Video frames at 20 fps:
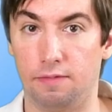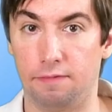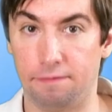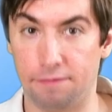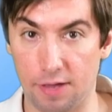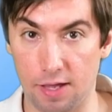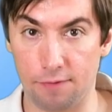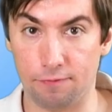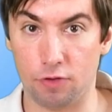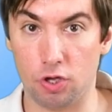
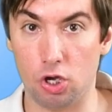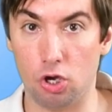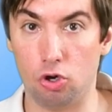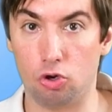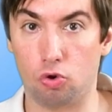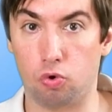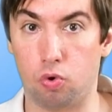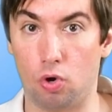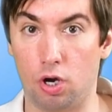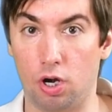Fifth year
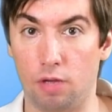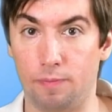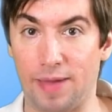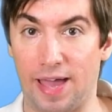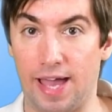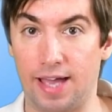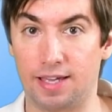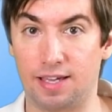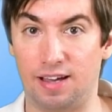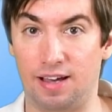
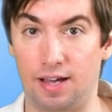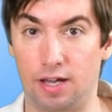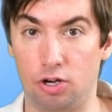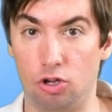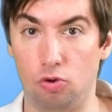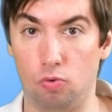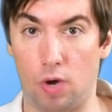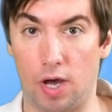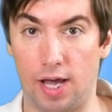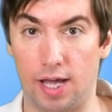quarterback
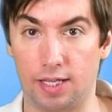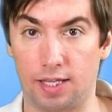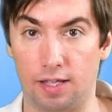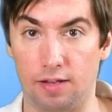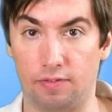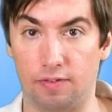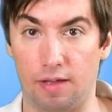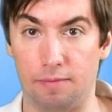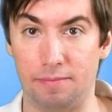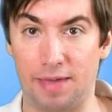Connor
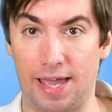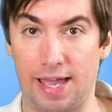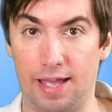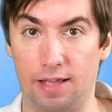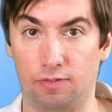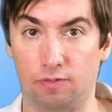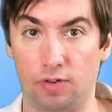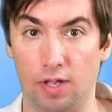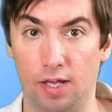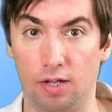Watkins
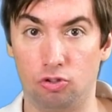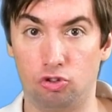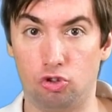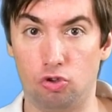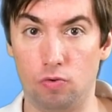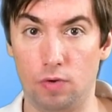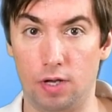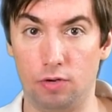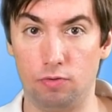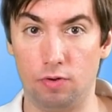amassed
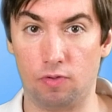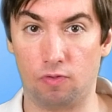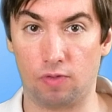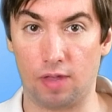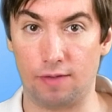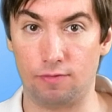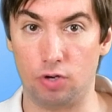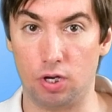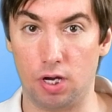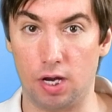
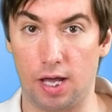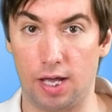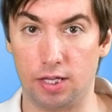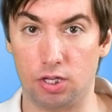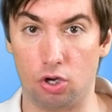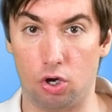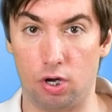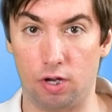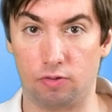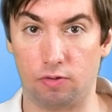279
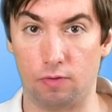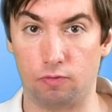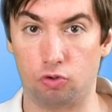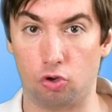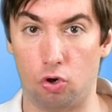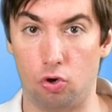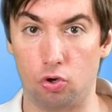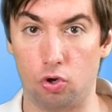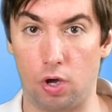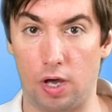yards of
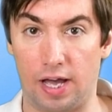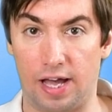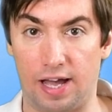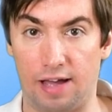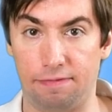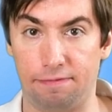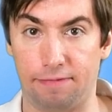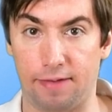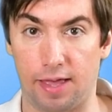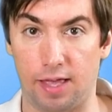total
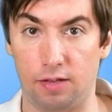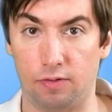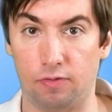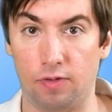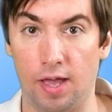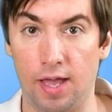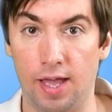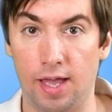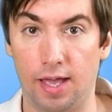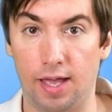offense
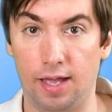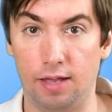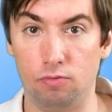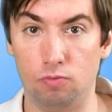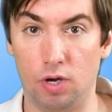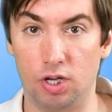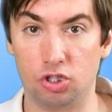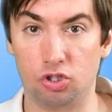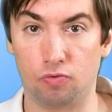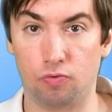and
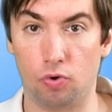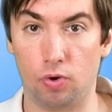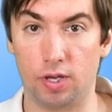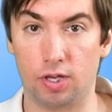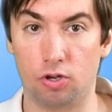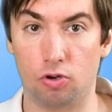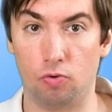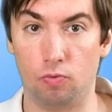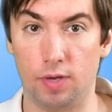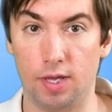rushed for a
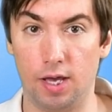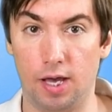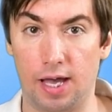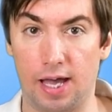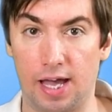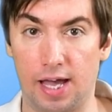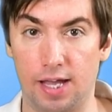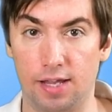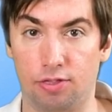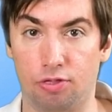
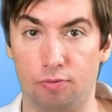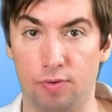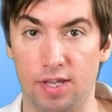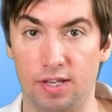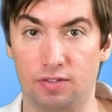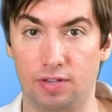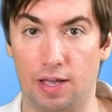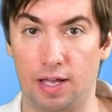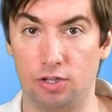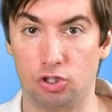career-high three
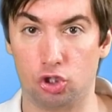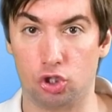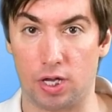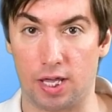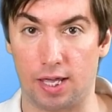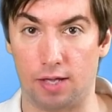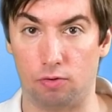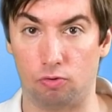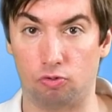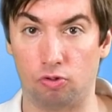
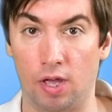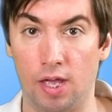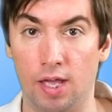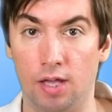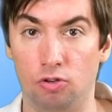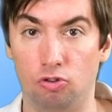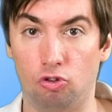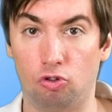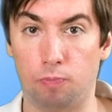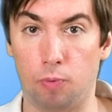touchdowns
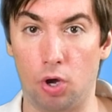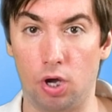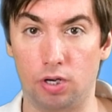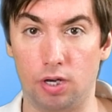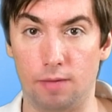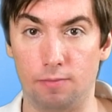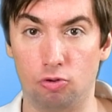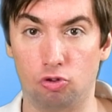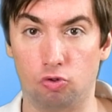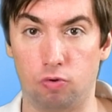to spark
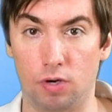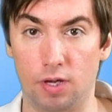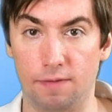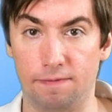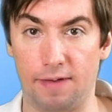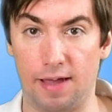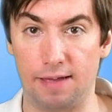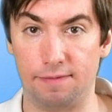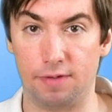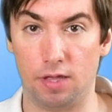number
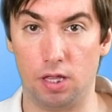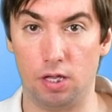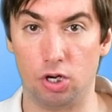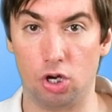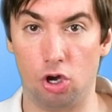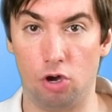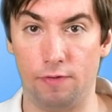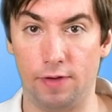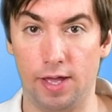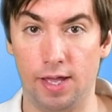25
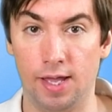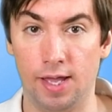Villanova